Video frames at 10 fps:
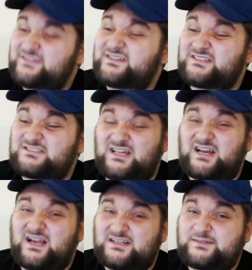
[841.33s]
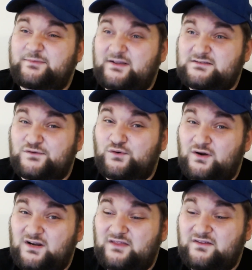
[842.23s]
he's not actually Blades of Corn
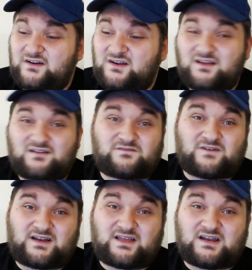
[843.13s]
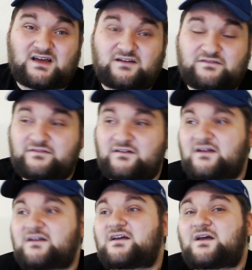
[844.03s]
either, funny enough.
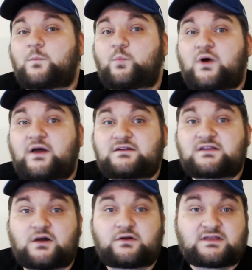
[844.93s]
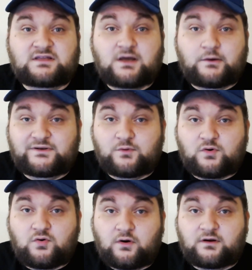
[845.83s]
But, he can go into a
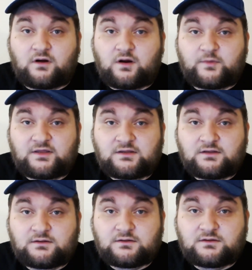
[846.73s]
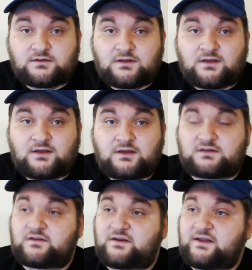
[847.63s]
Corn army,
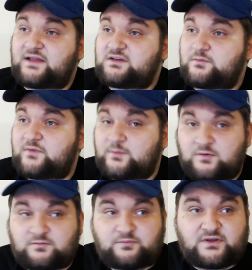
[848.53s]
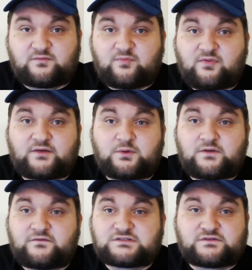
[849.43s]
and then you get your minimum bit of Blood
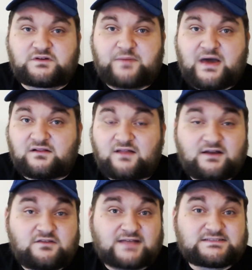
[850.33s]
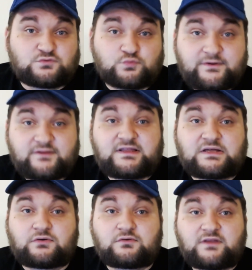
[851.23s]
Reavers for your battle line, and that's a really
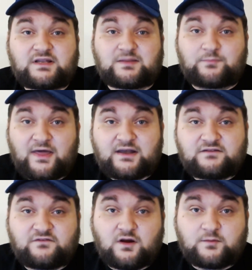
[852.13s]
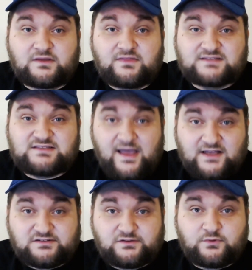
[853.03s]
cool and competitive army. That's
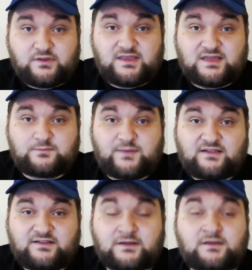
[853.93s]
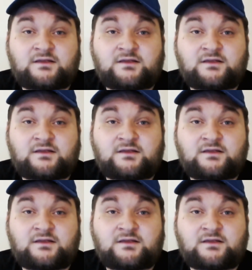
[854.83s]
actually really compelling,